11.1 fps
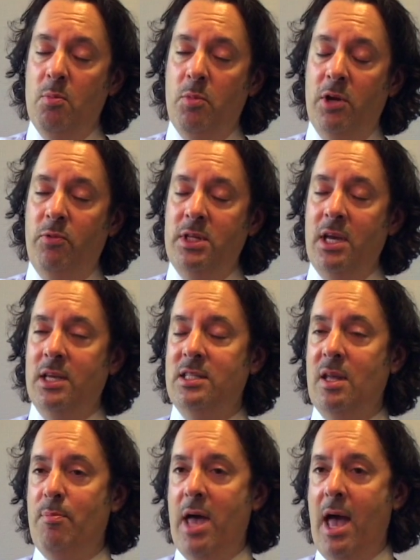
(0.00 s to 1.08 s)
But if we take a
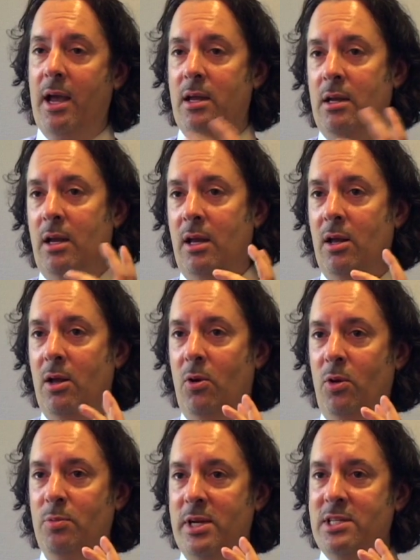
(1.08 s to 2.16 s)
step back, and I
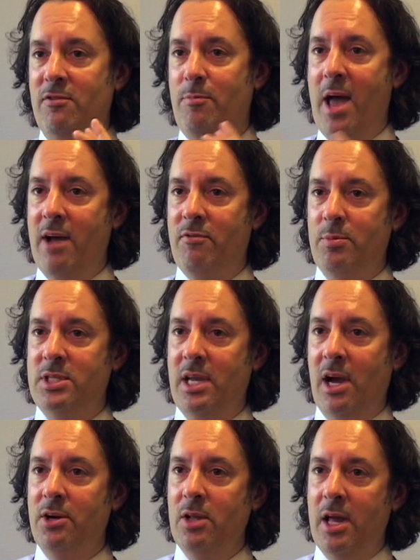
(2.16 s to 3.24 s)
hold myself back from saying
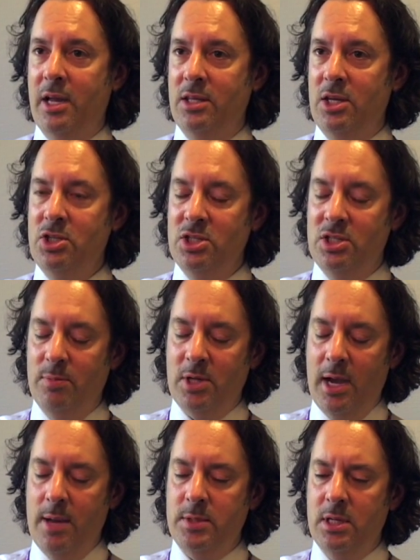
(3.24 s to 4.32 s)
underlying conditions
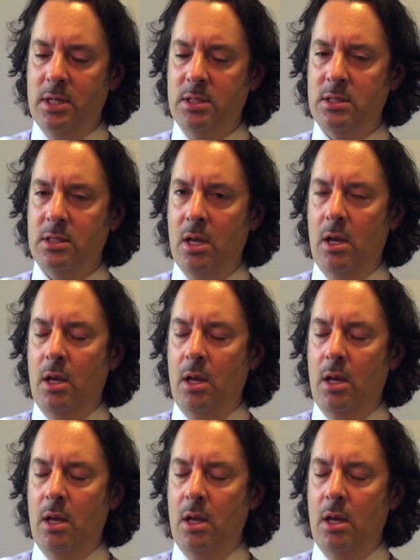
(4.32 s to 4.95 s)
sometimes, is,